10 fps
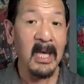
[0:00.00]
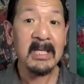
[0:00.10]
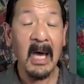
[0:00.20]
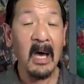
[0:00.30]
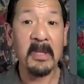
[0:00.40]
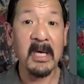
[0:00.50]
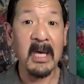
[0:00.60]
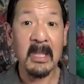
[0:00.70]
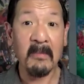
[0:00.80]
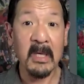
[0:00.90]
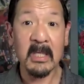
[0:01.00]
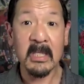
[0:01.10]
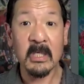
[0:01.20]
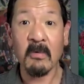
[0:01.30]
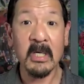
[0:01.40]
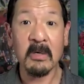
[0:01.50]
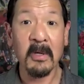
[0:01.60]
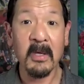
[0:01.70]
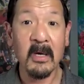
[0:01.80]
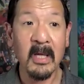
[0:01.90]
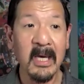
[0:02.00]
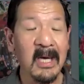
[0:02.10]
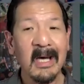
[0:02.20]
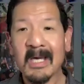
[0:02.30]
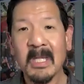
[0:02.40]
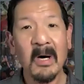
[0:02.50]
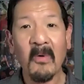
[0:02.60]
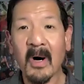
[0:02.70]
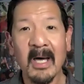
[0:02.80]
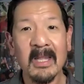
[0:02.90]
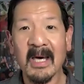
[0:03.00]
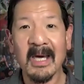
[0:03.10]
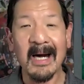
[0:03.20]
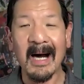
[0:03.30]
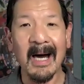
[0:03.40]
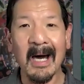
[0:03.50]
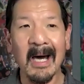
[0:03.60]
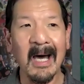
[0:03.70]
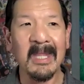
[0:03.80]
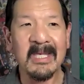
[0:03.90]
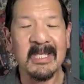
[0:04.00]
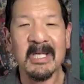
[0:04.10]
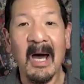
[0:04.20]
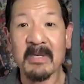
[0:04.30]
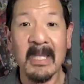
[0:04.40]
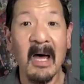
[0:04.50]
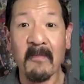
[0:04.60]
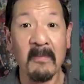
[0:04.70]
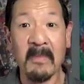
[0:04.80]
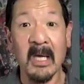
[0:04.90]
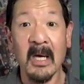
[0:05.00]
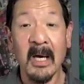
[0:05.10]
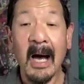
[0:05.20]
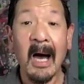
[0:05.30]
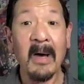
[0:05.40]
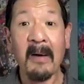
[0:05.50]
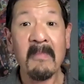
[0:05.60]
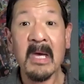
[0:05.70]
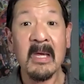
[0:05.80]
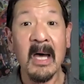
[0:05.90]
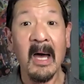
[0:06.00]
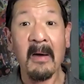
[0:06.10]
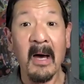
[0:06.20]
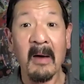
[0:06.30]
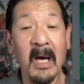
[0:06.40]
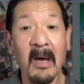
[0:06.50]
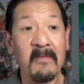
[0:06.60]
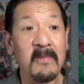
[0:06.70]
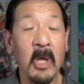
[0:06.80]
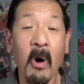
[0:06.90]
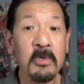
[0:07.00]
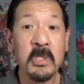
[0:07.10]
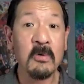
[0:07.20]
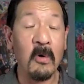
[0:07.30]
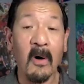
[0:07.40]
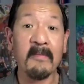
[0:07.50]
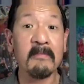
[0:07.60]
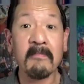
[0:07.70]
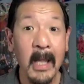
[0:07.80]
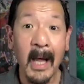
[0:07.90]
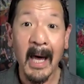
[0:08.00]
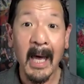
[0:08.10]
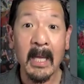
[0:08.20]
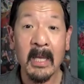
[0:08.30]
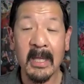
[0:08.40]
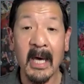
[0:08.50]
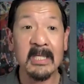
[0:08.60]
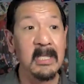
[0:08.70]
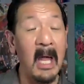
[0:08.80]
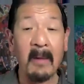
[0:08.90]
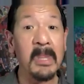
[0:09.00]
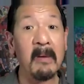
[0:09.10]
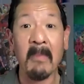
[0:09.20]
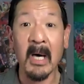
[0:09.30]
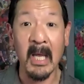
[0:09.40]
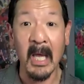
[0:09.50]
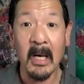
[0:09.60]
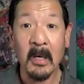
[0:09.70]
That's how they end up in a situation where they go like, you know what, like this job is not for me. I've made it. I've told you, or I've implied that it's not about the money.